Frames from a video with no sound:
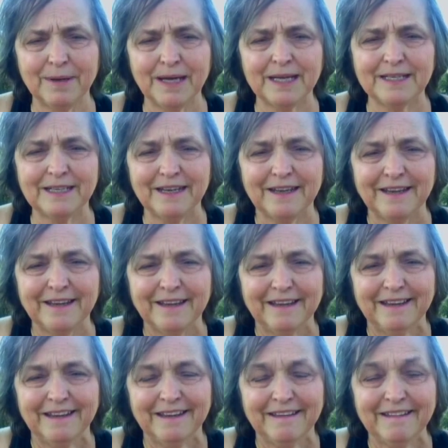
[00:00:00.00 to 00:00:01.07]
But
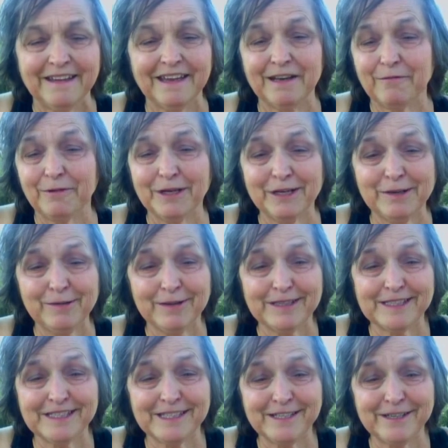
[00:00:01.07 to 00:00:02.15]
anyone who
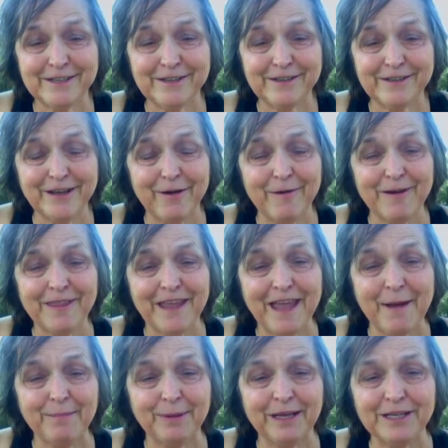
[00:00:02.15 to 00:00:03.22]
wants to go on the
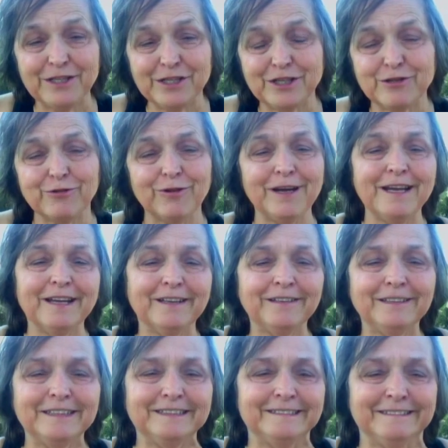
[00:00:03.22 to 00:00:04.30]
Appalachian
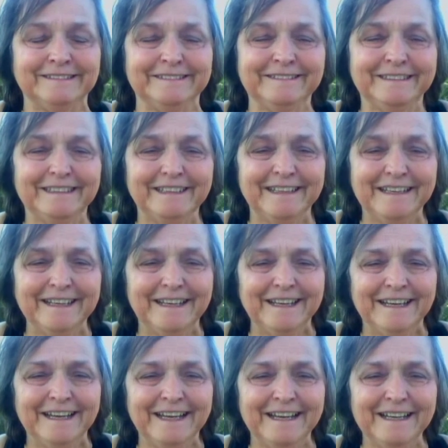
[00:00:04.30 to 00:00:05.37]
Trail
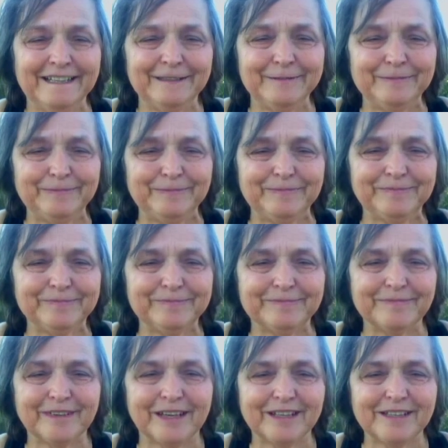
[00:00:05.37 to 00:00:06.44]
and
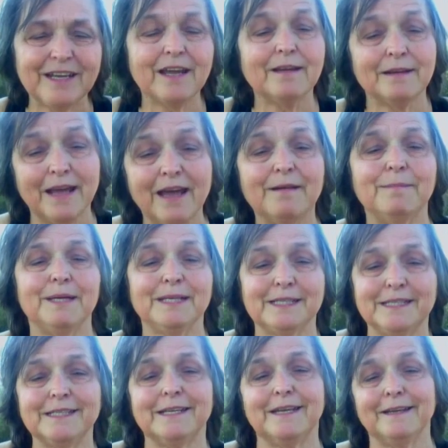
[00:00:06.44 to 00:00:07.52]
take 9
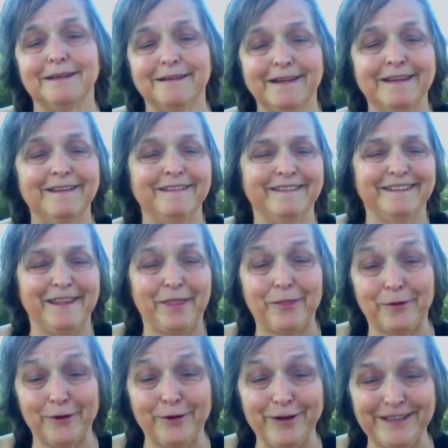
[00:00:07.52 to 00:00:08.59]
months to get
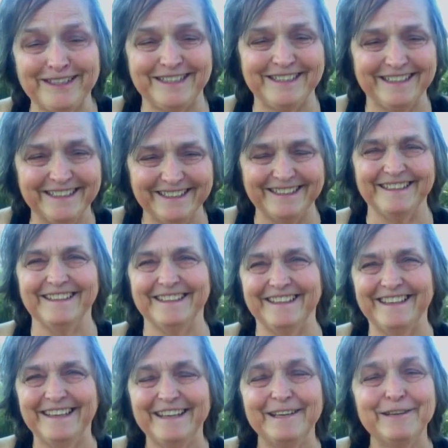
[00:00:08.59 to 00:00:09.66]
through it,
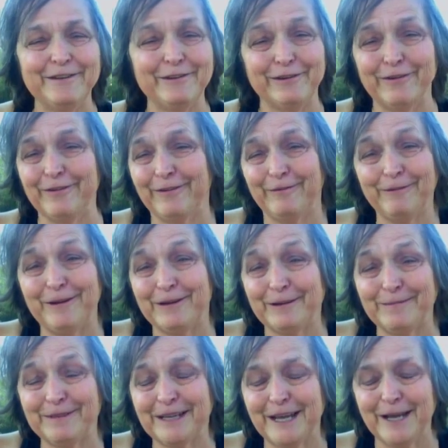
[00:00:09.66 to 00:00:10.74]
you're
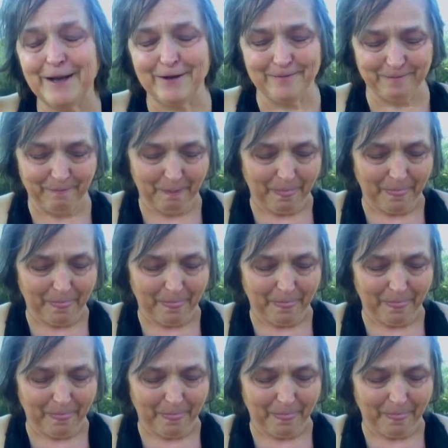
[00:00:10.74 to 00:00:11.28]
welcome to go.